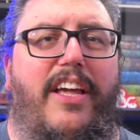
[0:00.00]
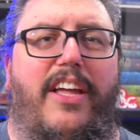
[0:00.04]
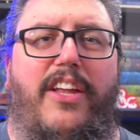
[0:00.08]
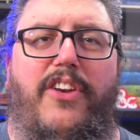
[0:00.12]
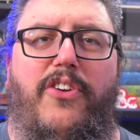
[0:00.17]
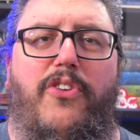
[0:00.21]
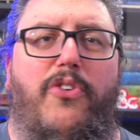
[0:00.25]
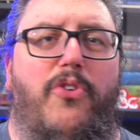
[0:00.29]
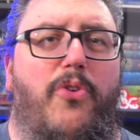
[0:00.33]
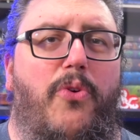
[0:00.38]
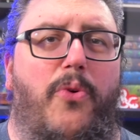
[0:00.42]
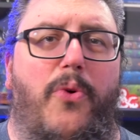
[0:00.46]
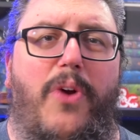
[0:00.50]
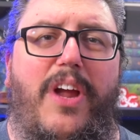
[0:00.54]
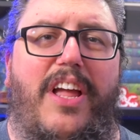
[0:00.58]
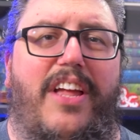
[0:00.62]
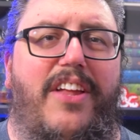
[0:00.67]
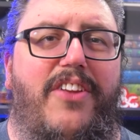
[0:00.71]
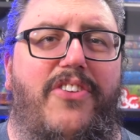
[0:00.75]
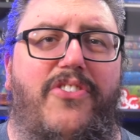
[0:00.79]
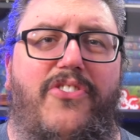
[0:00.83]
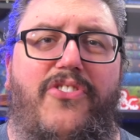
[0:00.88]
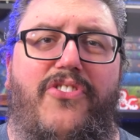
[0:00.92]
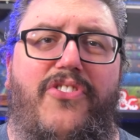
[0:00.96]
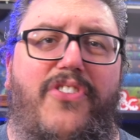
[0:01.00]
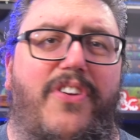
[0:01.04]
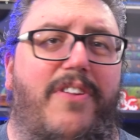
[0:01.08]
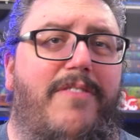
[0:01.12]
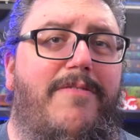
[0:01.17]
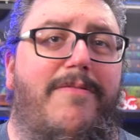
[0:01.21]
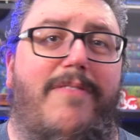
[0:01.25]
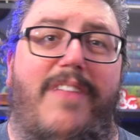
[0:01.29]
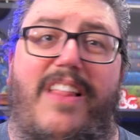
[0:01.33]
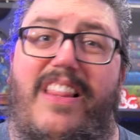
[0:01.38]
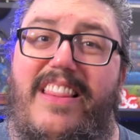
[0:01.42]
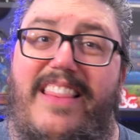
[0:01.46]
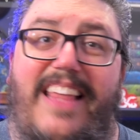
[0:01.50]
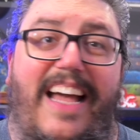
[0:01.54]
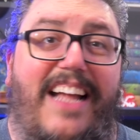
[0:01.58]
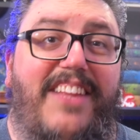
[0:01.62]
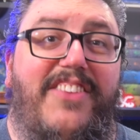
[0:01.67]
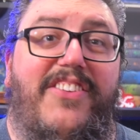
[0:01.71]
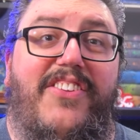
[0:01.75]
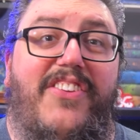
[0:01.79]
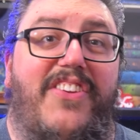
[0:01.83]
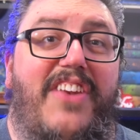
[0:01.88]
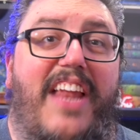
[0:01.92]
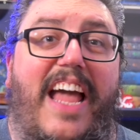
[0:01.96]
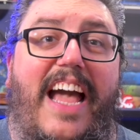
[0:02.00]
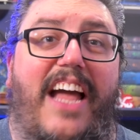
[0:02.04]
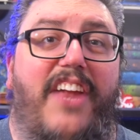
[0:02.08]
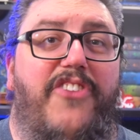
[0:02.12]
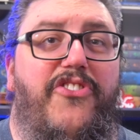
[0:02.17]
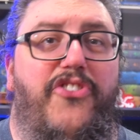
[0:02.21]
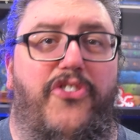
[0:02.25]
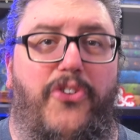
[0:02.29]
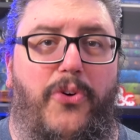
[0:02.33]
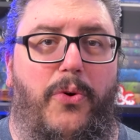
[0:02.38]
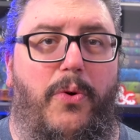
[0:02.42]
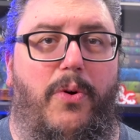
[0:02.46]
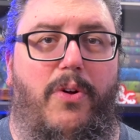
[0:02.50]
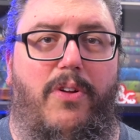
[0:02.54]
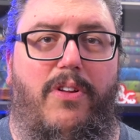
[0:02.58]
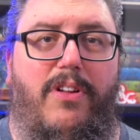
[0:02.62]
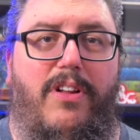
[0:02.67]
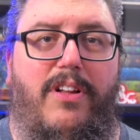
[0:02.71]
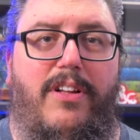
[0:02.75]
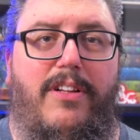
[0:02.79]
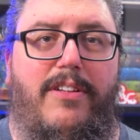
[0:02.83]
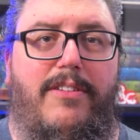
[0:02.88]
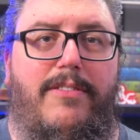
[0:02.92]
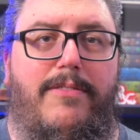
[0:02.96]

and cringe, that's natural.